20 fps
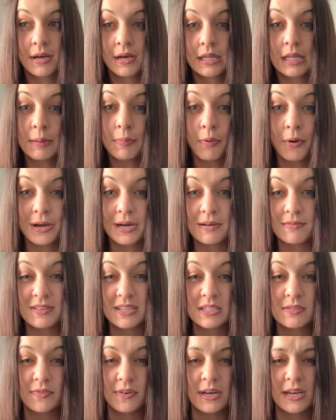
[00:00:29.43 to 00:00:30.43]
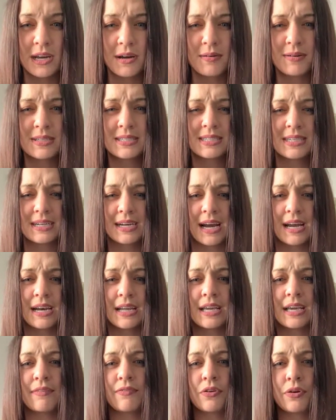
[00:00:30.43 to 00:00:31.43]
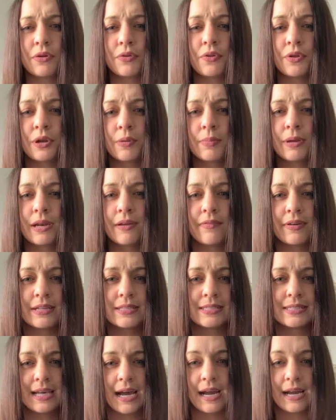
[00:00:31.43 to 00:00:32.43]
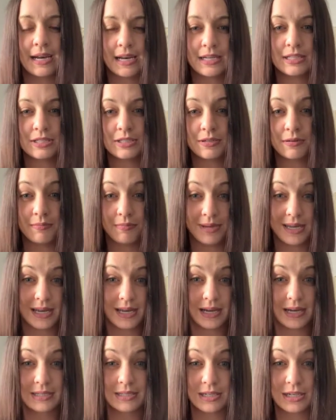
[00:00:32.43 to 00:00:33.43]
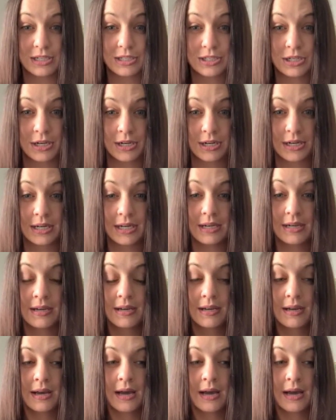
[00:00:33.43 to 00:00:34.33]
The point of this video is to kind of give you a little bit of insight into me as an attorney.